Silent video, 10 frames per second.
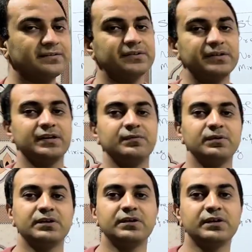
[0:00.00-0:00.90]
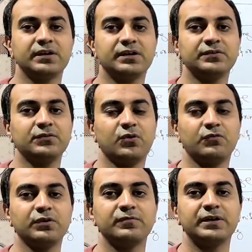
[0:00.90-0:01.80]
as the name indicates,
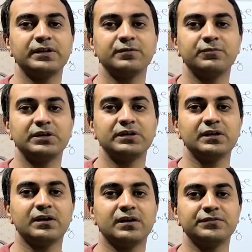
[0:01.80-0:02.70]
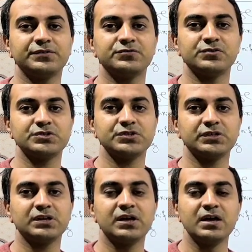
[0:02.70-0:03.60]
overwetting means a
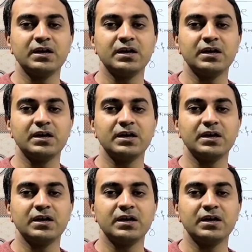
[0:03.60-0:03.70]
situation